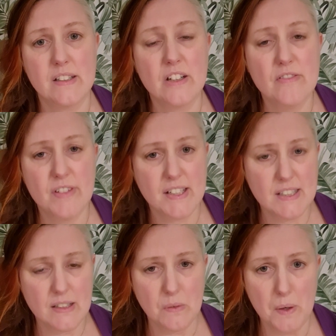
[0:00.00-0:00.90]

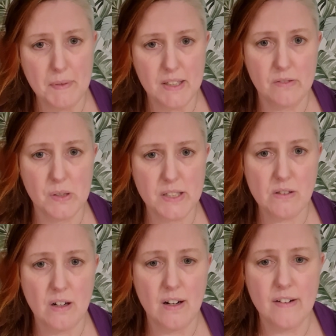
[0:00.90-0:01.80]
convicted the women of
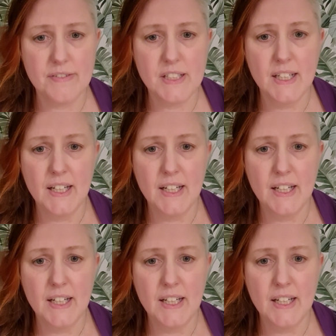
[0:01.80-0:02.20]
witchcraft,